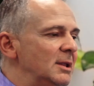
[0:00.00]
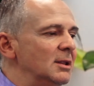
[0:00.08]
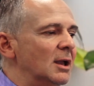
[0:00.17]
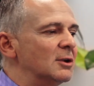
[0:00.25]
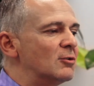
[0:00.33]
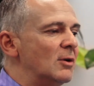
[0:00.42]

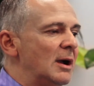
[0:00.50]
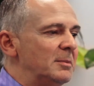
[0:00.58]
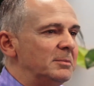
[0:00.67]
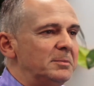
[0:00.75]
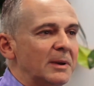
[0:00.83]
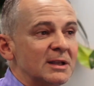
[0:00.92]
I grew
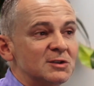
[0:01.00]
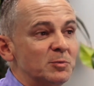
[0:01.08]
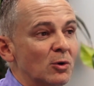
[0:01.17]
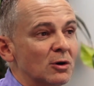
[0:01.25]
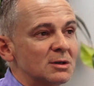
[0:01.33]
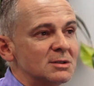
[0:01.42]
up playing
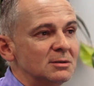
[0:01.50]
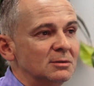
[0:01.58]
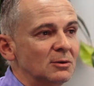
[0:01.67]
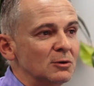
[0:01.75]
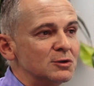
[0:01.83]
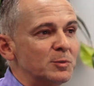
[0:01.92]
sports,
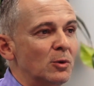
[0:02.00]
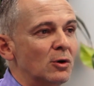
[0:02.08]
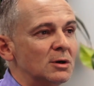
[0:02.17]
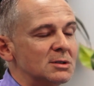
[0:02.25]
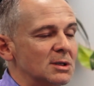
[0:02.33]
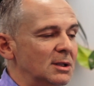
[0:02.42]
all sports,